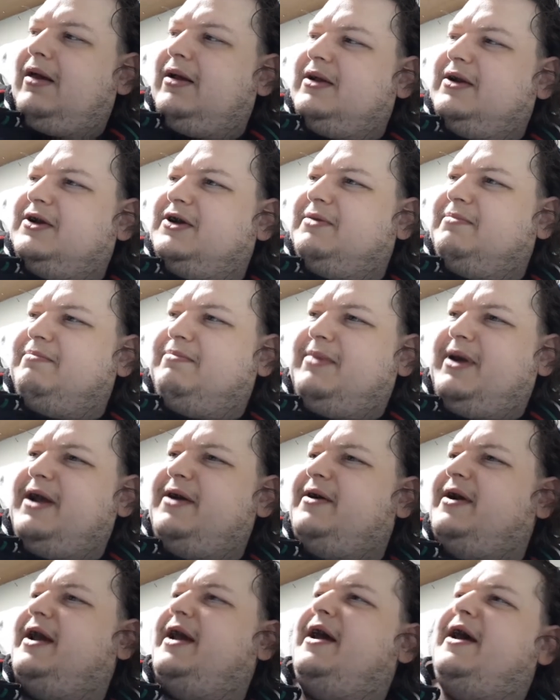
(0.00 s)
There's a
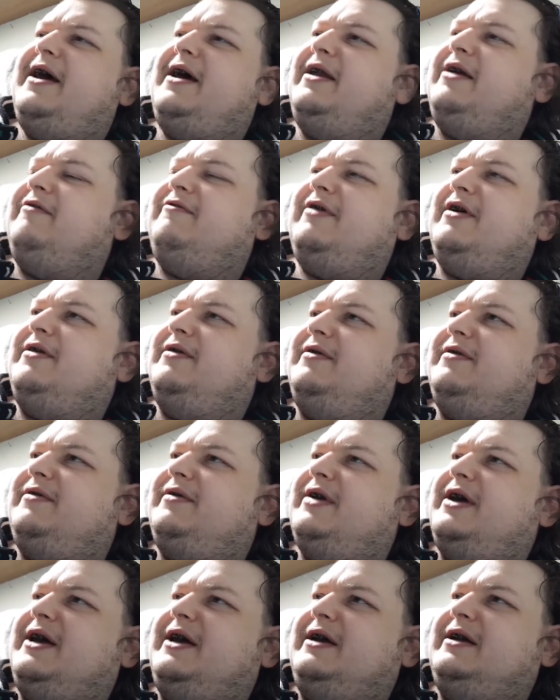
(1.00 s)
myriad of other
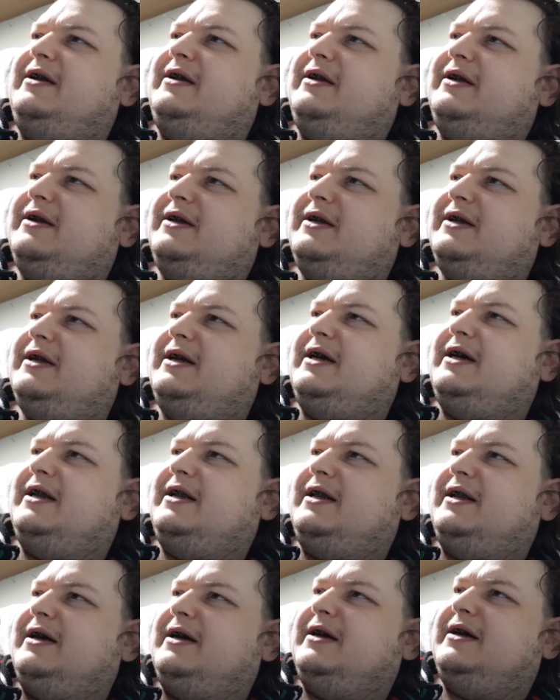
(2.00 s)
things,
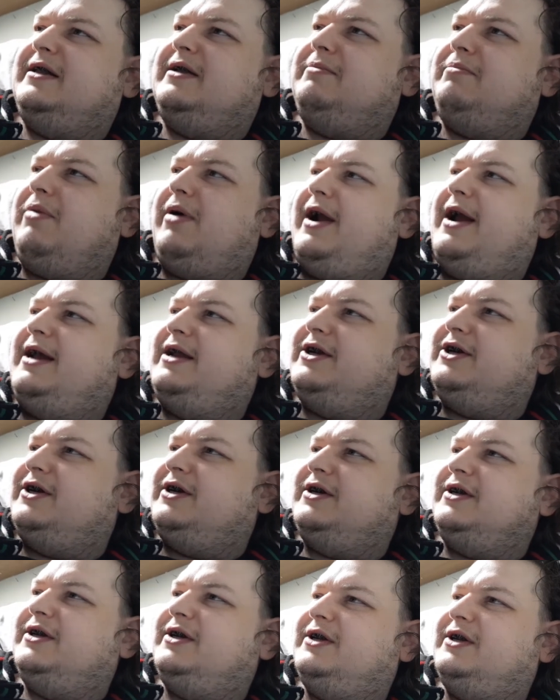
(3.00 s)
and the
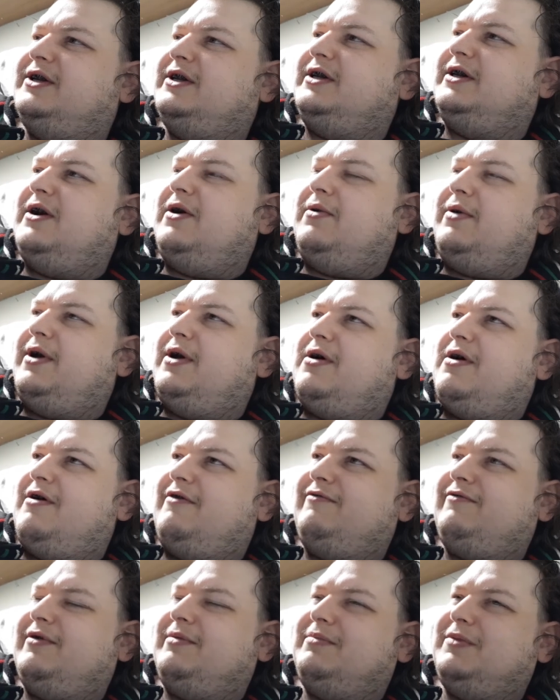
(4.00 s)
branches going
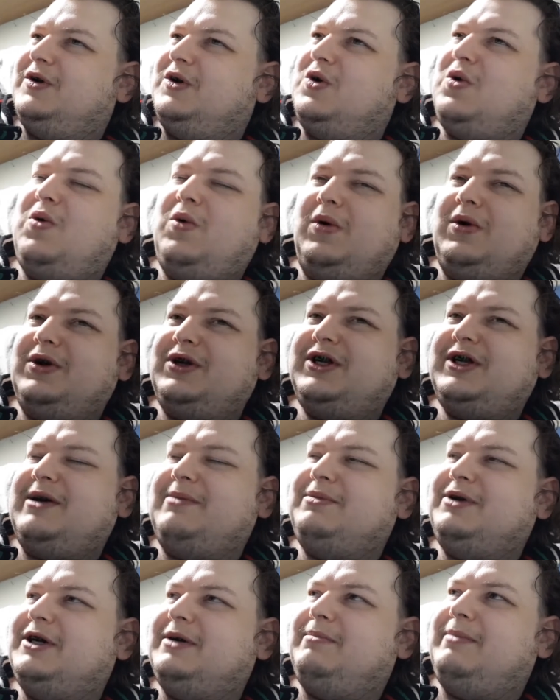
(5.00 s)
off from the core
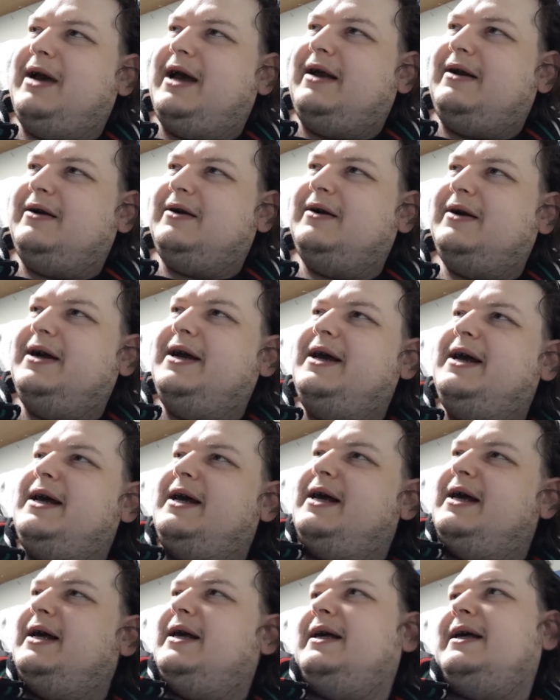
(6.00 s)
subject matter
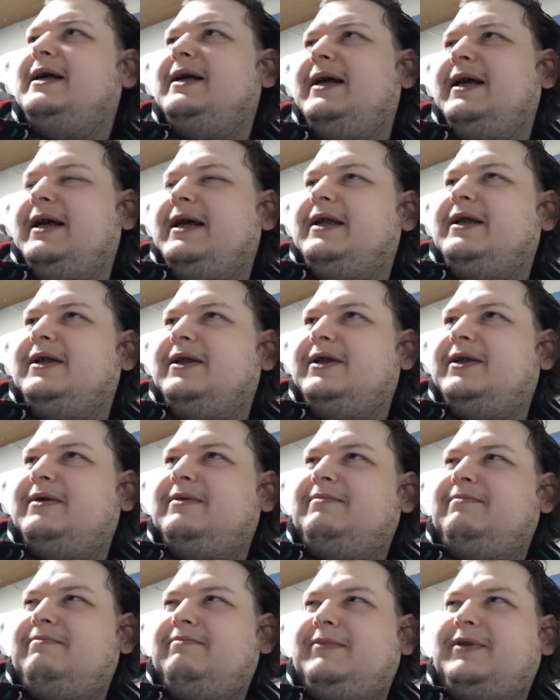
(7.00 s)

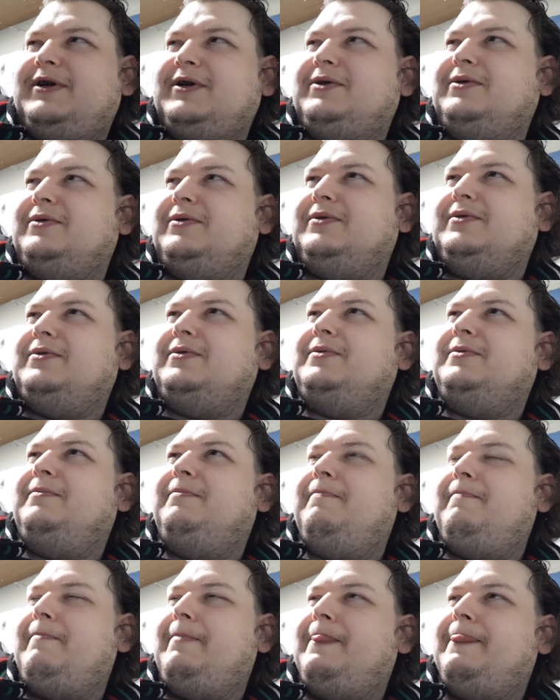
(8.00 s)
into
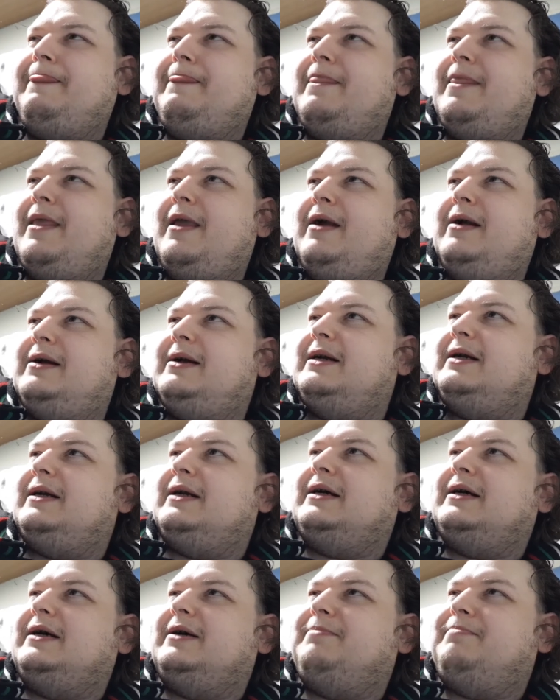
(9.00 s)

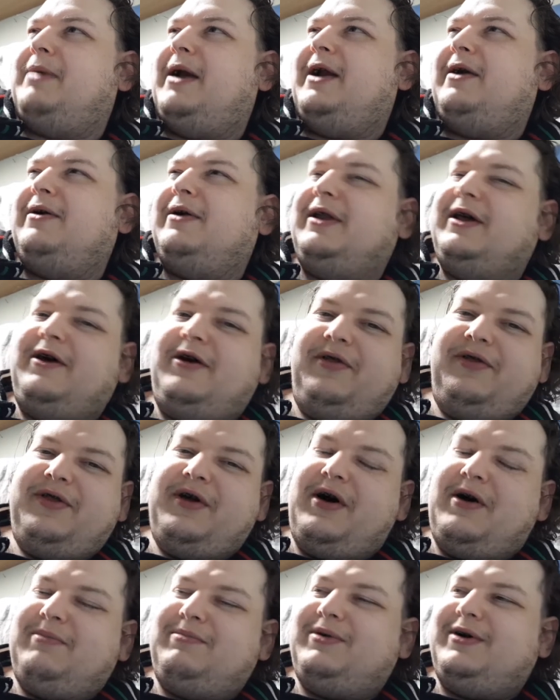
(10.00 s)
parallel
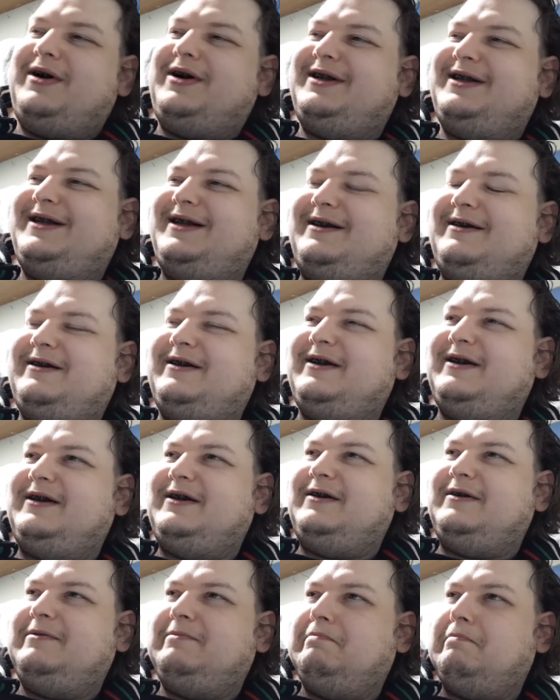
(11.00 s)
thought
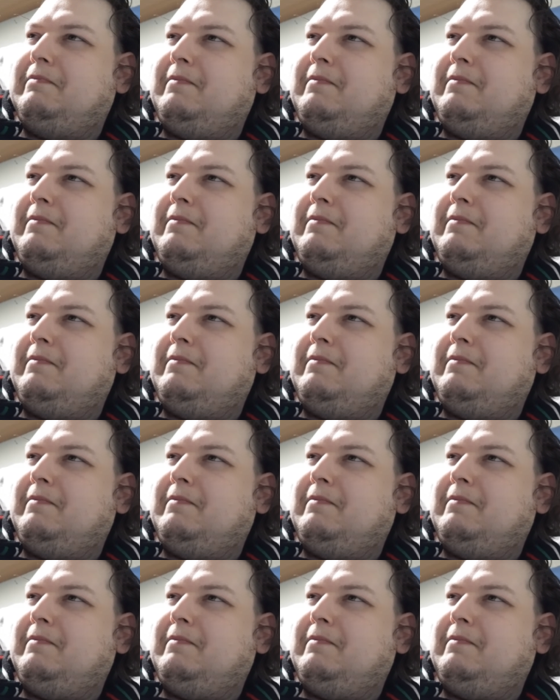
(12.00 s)
processing.